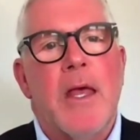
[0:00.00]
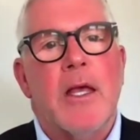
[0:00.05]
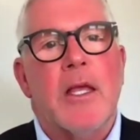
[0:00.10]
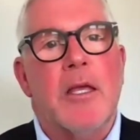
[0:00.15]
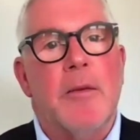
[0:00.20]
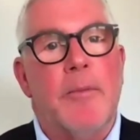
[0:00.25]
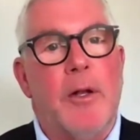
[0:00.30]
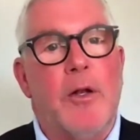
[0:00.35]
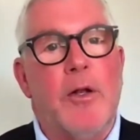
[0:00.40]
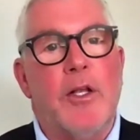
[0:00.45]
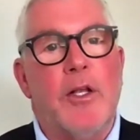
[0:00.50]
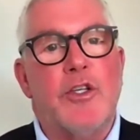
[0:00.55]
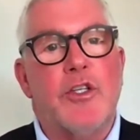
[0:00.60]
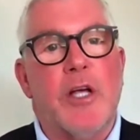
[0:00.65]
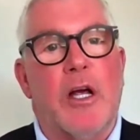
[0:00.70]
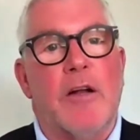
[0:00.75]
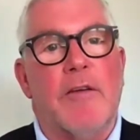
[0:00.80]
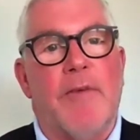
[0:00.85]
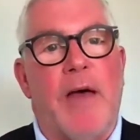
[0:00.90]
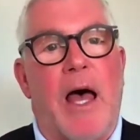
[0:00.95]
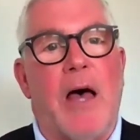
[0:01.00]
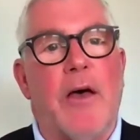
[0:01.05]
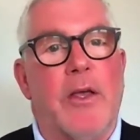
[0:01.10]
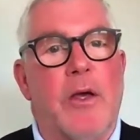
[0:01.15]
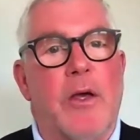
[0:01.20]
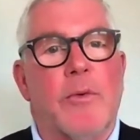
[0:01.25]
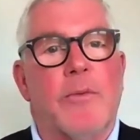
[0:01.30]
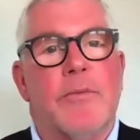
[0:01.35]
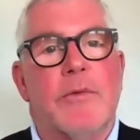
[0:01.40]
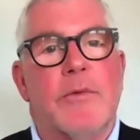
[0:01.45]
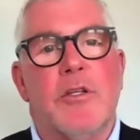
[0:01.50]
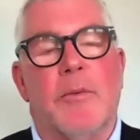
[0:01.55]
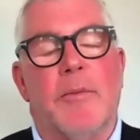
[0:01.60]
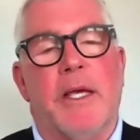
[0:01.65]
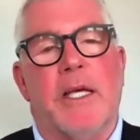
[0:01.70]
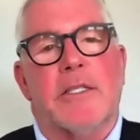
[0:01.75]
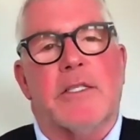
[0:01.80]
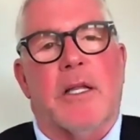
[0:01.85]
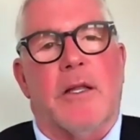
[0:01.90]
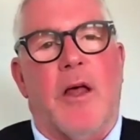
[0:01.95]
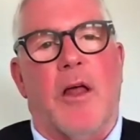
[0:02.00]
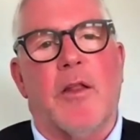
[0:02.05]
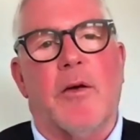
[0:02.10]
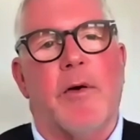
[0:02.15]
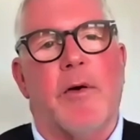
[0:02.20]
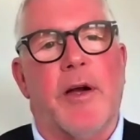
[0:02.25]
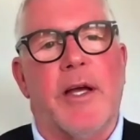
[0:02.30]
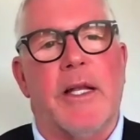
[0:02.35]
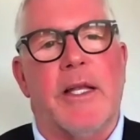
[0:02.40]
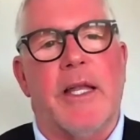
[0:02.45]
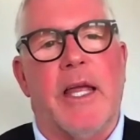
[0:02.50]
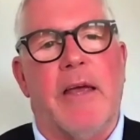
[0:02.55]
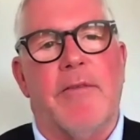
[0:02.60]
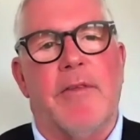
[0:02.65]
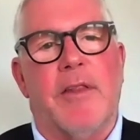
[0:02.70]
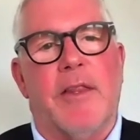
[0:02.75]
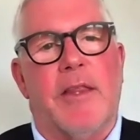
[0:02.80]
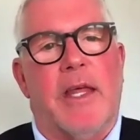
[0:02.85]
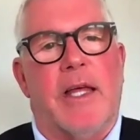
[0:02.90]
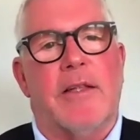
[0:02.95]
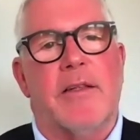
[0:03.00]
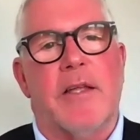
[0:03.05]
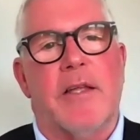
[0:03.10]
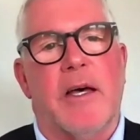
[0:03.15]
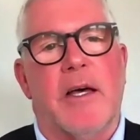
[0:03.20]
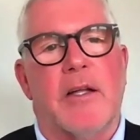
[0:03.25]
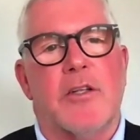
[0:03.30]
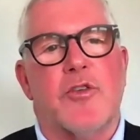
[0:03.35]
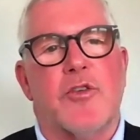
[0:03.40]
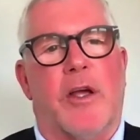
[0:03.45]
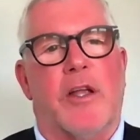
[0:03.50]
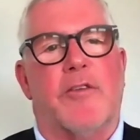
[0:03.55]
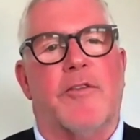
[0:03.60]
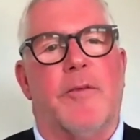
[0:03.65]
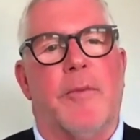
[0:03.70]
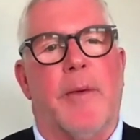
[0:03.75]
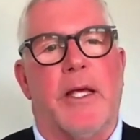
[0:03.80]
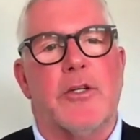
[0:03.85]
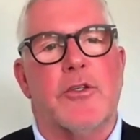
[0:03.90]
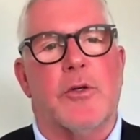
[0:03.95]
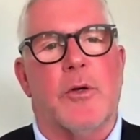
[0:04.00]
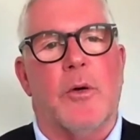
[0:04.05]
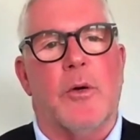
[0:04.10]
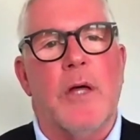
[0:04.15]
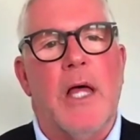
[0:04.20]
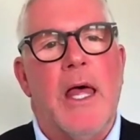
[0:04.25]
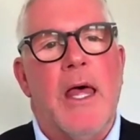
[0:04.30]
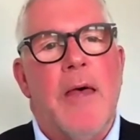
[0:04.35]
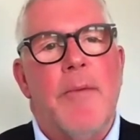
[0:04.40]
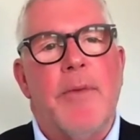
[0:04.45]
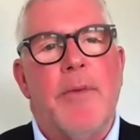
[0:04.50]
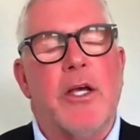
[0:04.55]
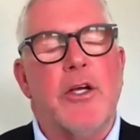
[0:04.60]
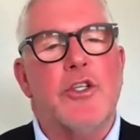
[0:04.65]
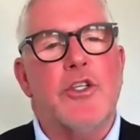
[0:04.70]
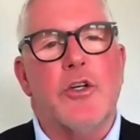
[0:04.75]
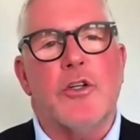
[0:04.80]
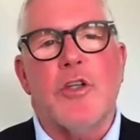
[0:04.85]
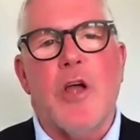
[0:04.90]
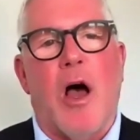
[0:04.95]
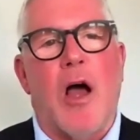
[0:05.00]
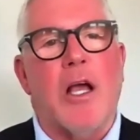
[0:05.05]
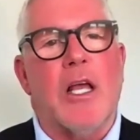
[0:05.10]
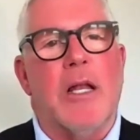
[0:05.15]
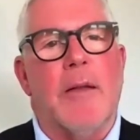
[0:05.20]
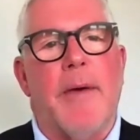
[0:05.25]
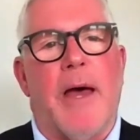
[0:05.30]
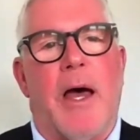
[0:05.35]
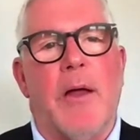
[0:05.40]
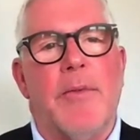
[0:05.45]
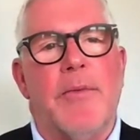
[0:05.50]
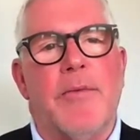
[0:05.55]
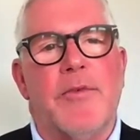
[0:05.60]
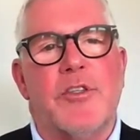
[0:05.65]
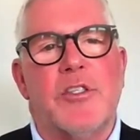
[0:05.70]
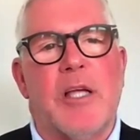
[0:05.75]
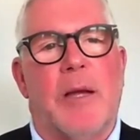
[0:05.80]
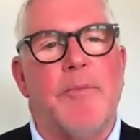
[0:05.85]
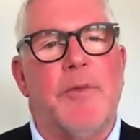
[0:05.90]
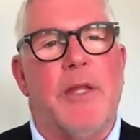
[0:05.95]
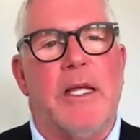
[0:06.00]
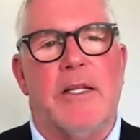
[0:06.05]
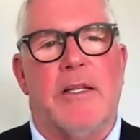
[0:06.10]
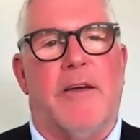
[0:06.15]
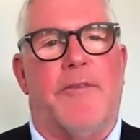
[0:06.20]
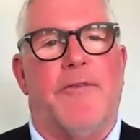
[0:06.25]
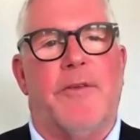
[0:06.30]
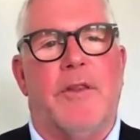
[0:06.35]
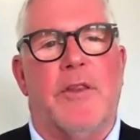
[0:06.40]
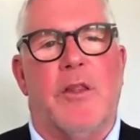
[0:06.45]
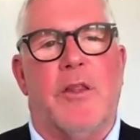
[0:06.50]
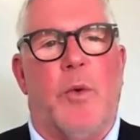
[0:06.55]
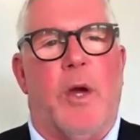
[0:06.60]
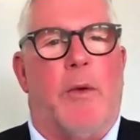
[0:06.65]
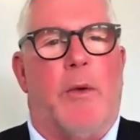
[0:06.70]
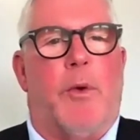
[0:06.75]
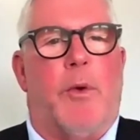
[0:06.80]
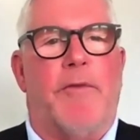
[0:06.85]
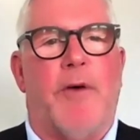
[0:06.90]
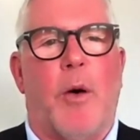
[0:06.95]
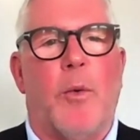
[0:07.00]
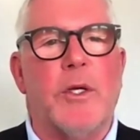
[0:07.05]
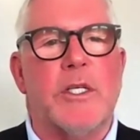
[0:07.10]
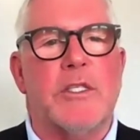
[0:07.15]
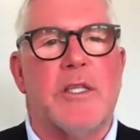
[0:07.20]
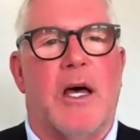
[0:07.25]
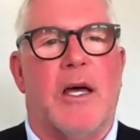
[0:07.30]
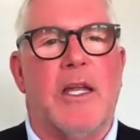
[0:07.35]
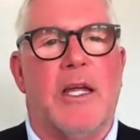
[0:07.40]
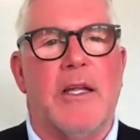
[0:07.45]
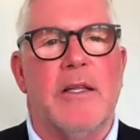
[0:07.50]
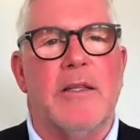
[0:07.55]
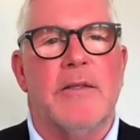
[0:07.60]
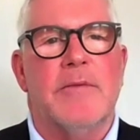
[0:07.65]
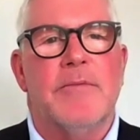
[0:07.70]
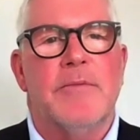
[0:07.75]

Community shared value to me is another area, David, that uh, transformational because you're talking about something different the way we've always done it.